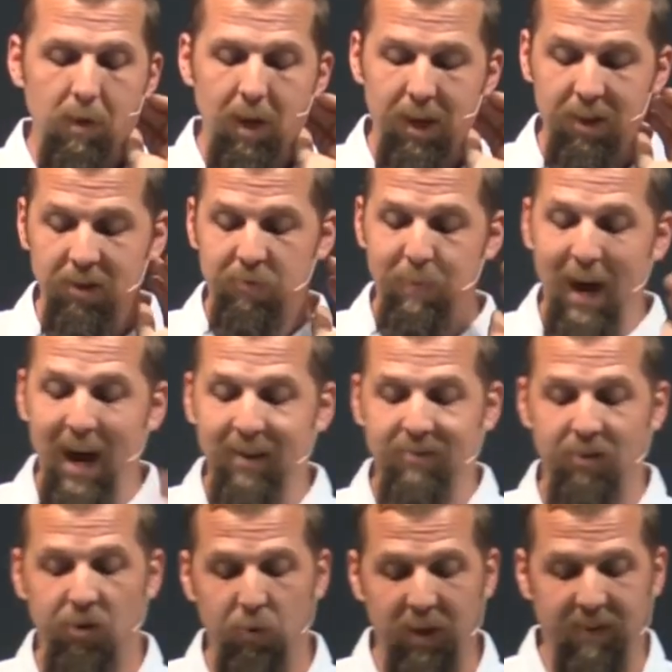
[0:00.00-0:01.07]
In this
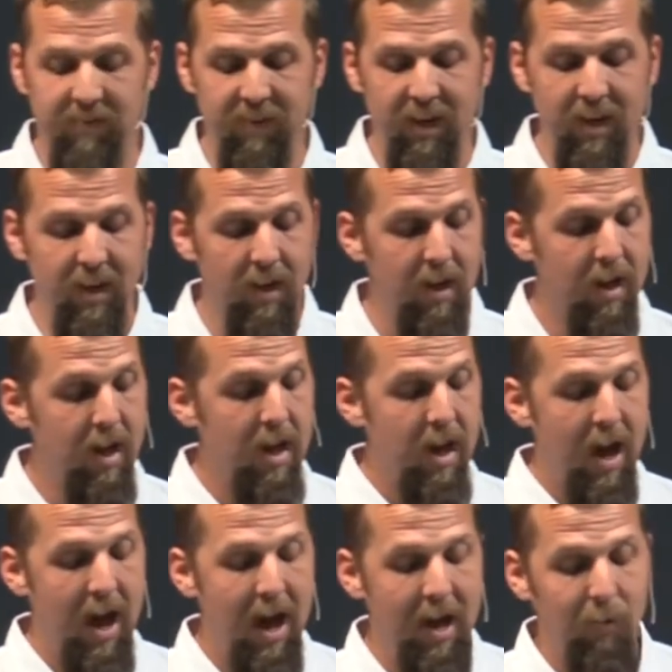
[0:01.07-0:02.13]
passage, we see,
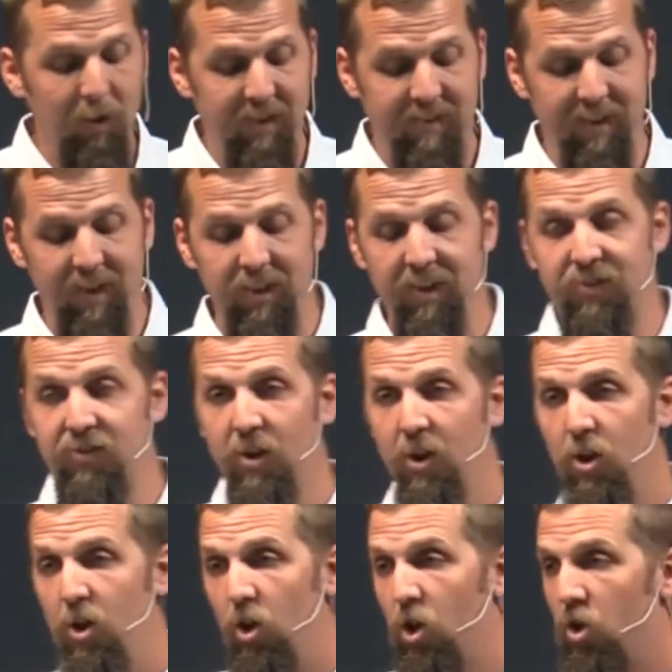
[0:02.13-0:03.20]
uh, we see this
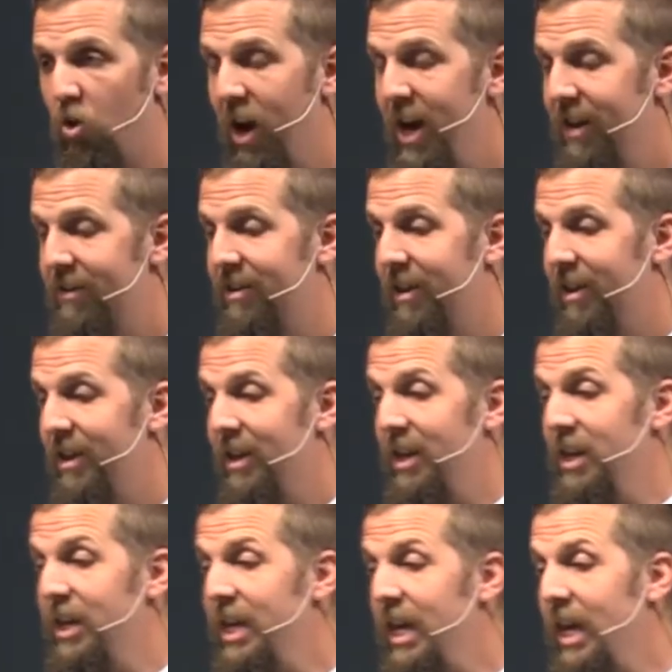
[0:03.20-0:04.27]
great
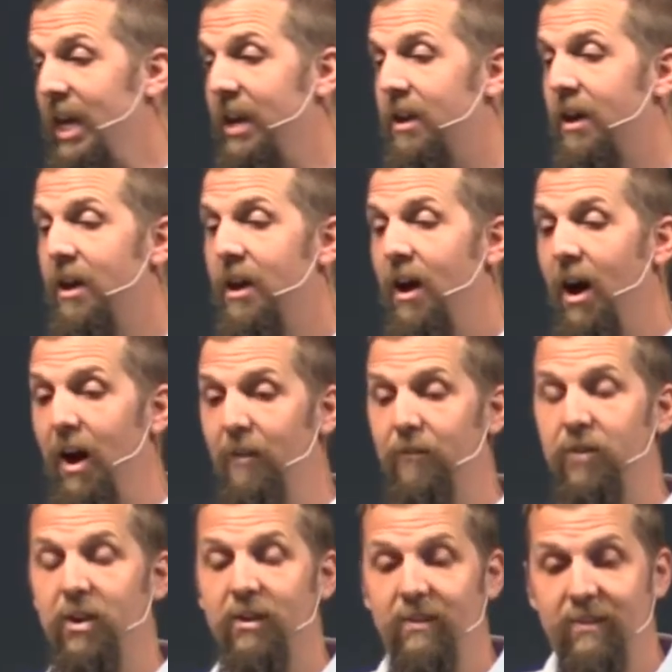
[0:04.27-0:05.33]
need
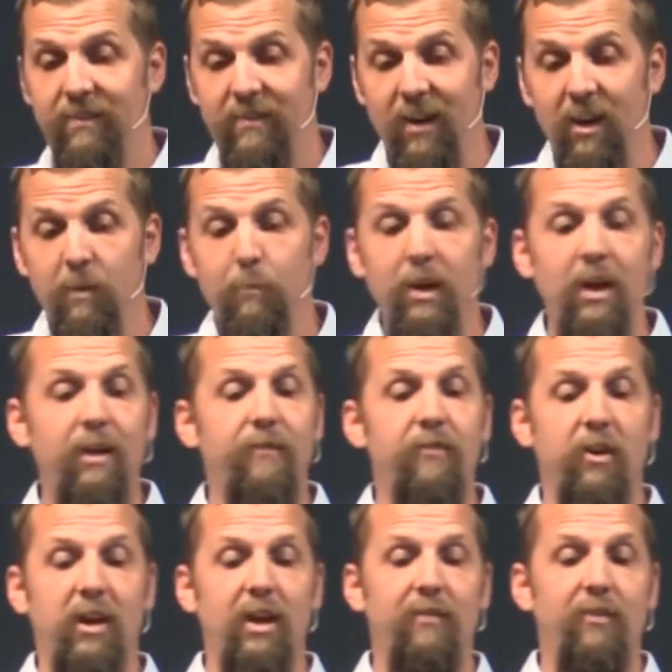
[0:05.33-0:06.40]
of sin being
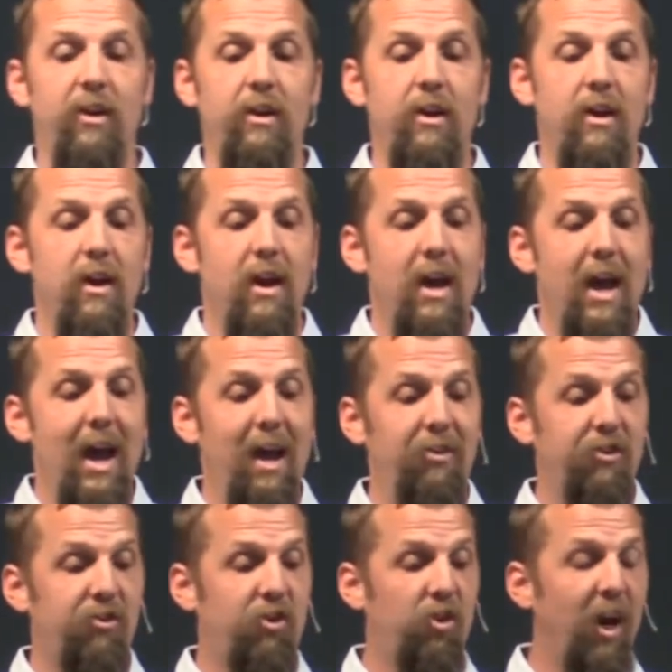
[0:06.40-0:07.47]
forgiven and
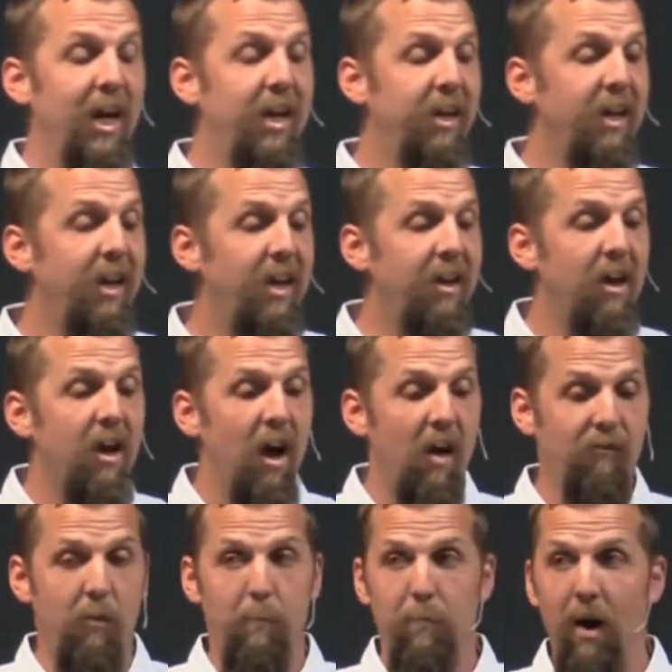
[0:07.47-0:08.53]
this great need
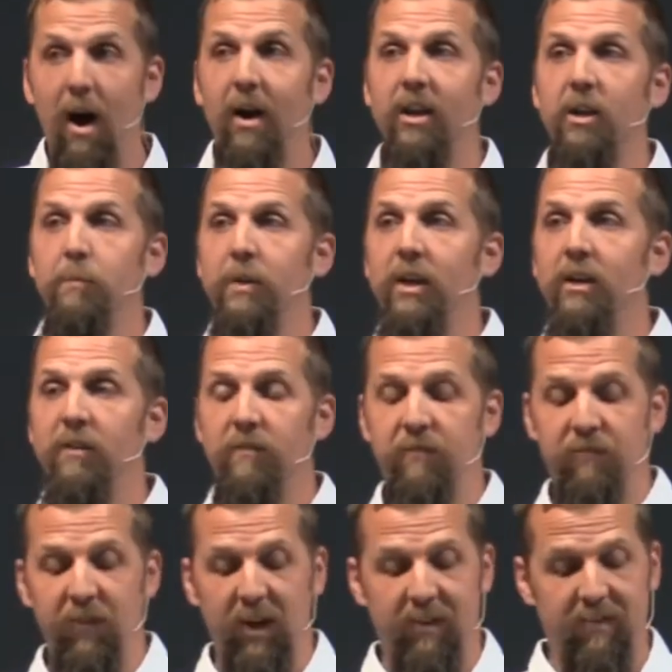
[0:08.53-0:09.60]
of a body being
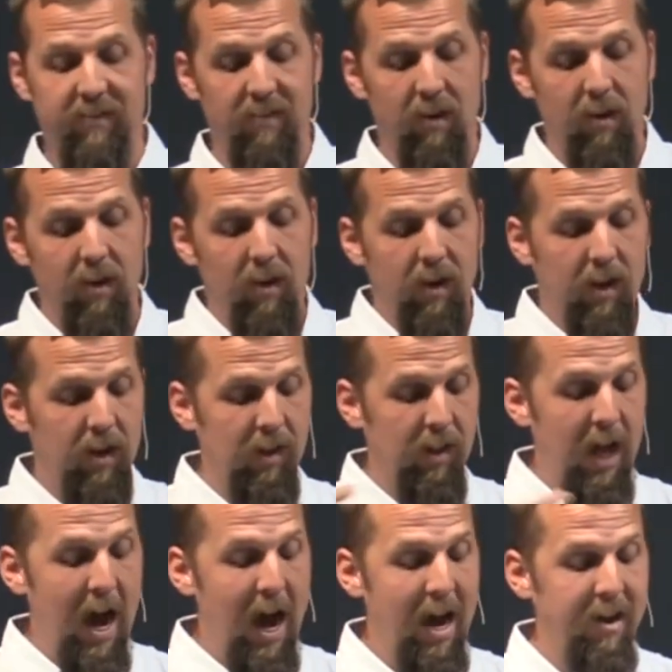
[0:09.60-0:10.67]
fixed
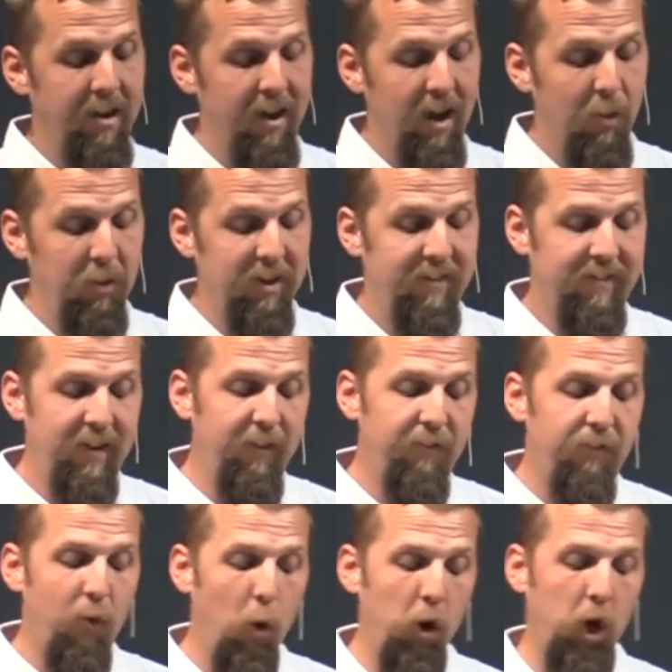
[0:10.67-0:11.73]
collide. And we see
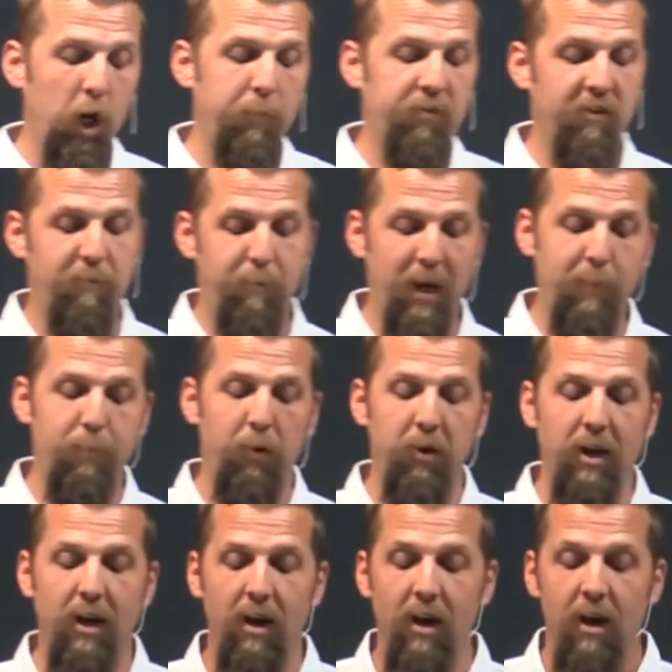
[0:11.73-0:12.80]
four groups of people
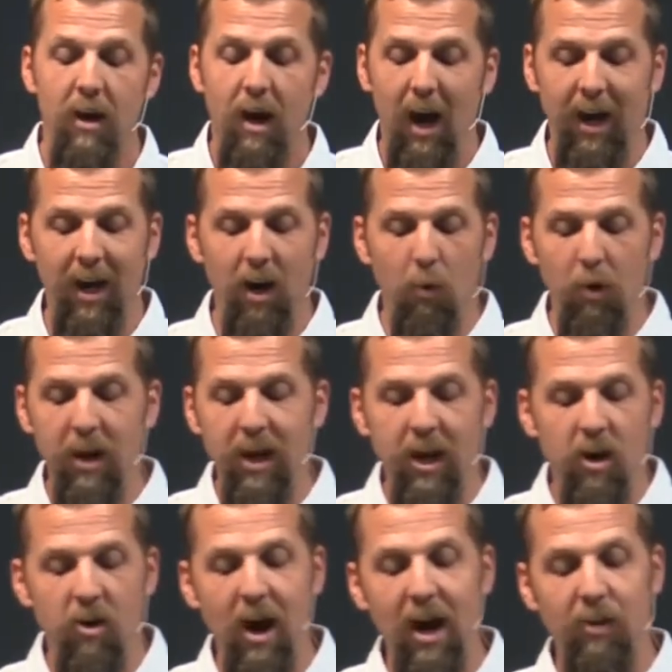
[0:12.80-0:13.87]
here. I kind of want to
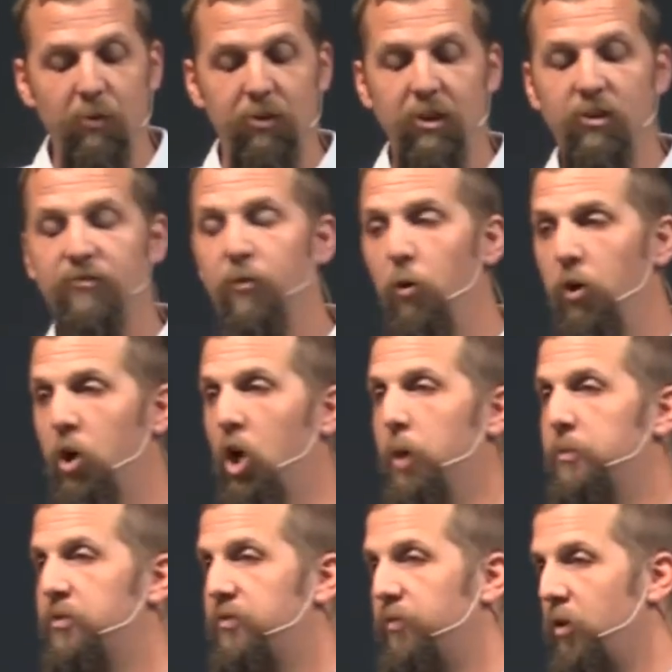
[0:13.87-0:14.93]
interact with these four
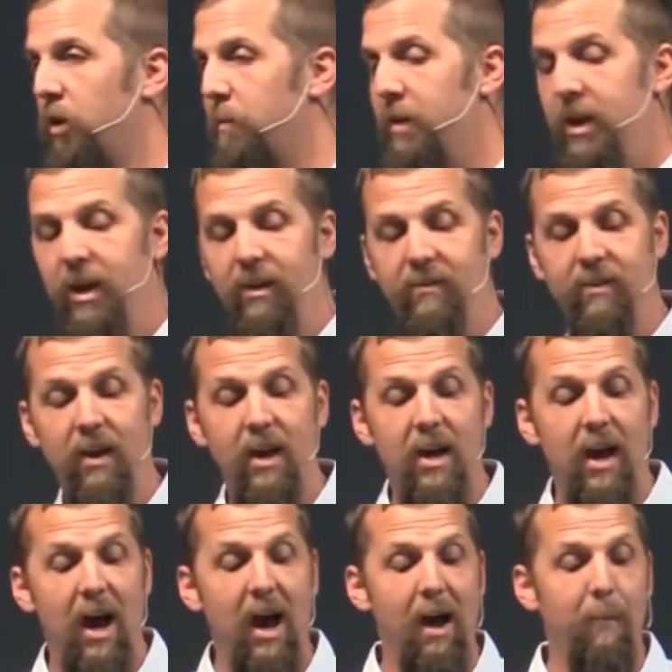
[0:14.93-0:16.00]
groups for a minute,
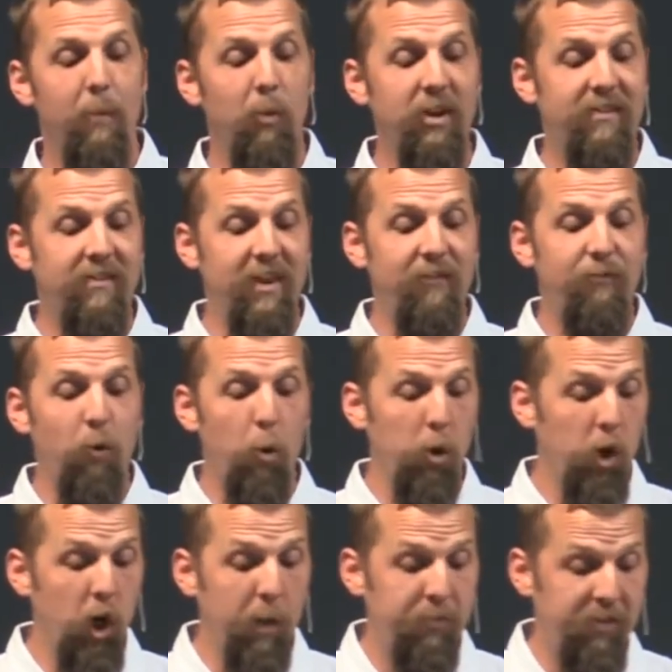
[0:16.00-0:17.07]
uh, but we see four
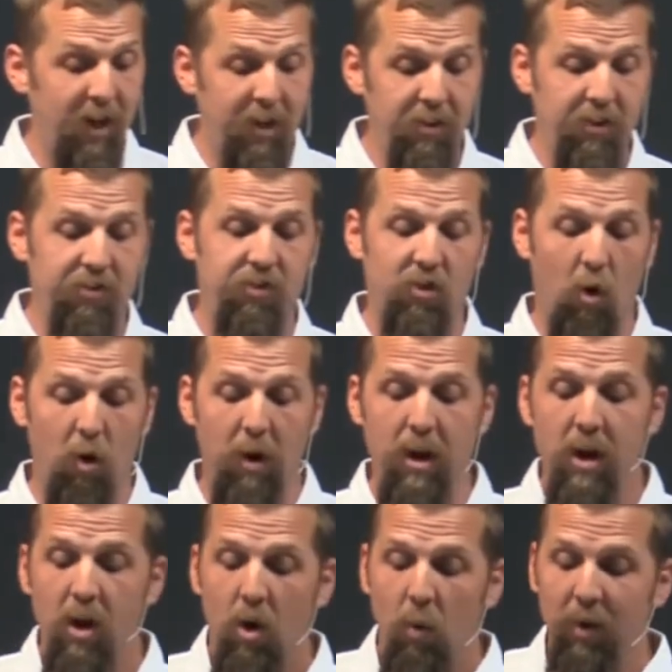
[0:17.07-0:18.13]
groups in the story.
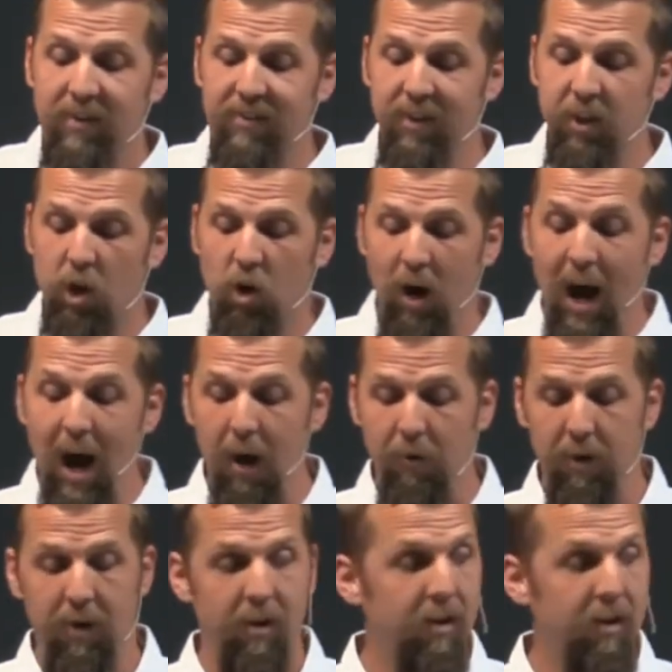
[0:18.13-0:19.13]
We see the crowd.